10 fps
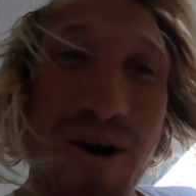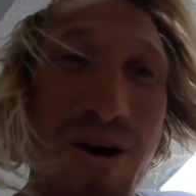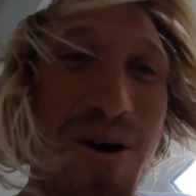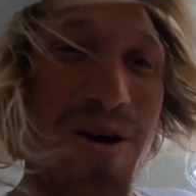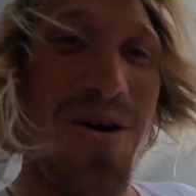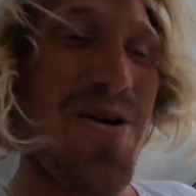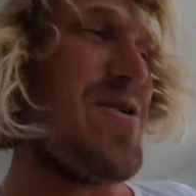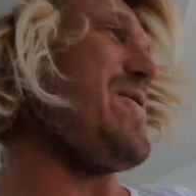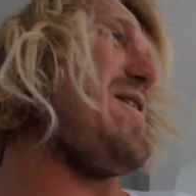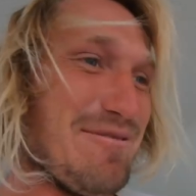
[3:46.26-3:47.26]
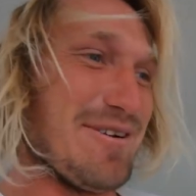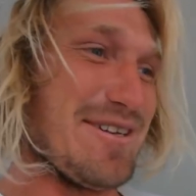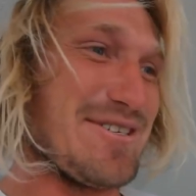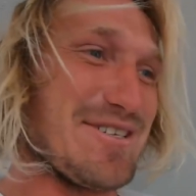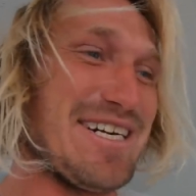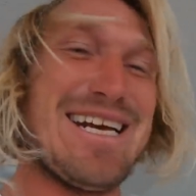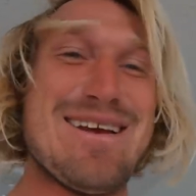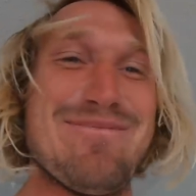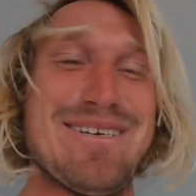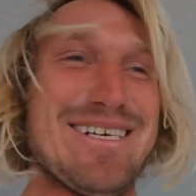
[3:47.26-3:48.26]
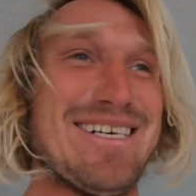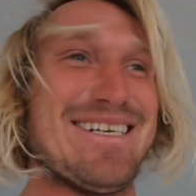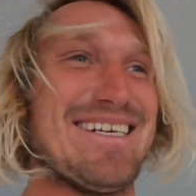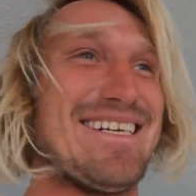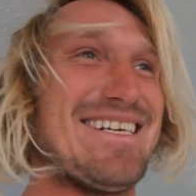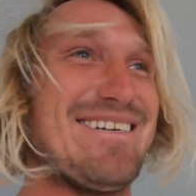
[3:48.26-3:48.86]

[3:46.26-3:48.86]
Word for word: Woo! What a dream, dude.